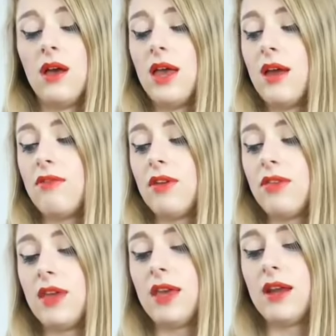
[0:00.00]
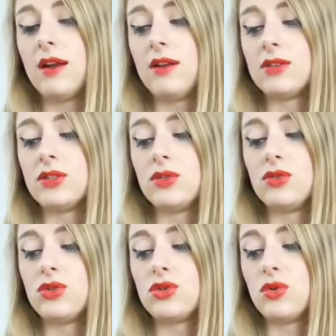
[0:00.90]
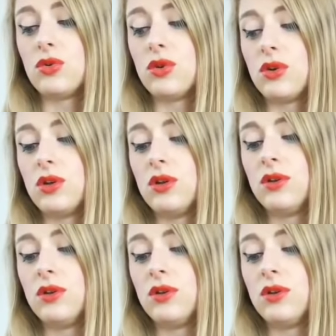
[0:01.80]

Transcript: everything here looks so good.